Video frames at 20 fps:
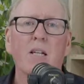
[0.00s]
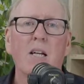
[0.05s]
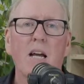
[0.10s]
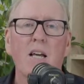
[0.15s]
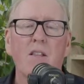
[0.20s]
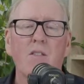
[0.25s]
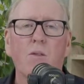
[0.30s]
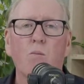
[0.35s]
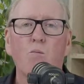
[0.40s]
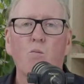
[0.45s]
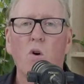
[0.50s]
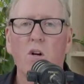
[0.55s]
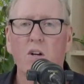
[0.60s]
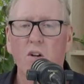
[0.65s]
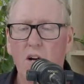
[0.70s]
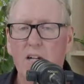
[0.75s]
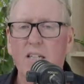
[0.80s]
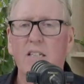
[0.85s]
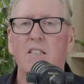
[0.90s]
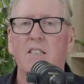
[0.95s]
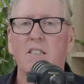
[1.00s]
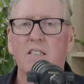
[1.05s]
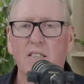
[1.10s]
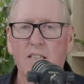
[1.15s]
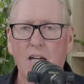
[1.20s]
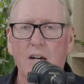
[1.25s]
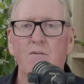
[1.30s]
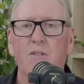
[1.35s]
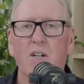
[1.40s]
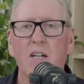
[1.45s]
And what I
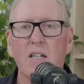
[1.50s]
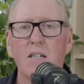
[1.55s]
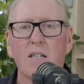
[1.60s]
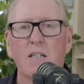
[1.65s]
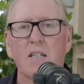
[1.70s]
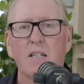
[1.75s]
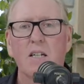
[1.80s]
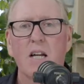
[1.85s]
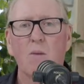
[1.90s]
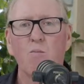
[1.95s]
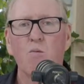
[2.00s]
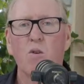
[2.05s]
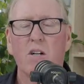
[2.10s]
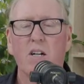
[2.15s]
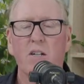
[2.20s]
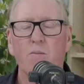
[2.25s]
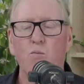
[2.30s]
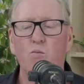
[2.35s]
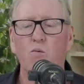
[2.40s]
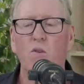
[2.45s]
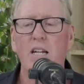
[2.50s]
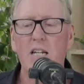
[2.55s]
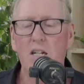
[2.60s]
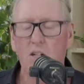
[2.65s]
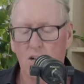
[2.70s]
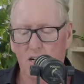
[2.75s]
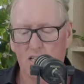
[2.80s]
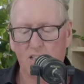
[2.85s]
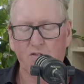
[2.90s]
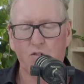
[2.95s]
discovered and what I
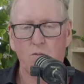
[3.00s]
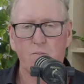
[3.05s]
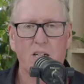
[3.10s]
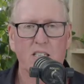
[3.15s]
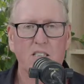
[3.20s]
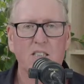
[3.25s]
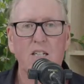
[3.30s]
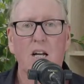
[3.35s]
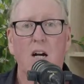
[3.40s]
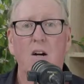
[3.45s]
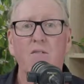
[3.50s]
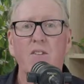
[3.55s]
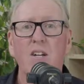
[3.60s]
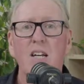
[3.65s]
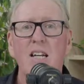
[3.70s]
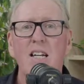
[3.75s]
realized for myself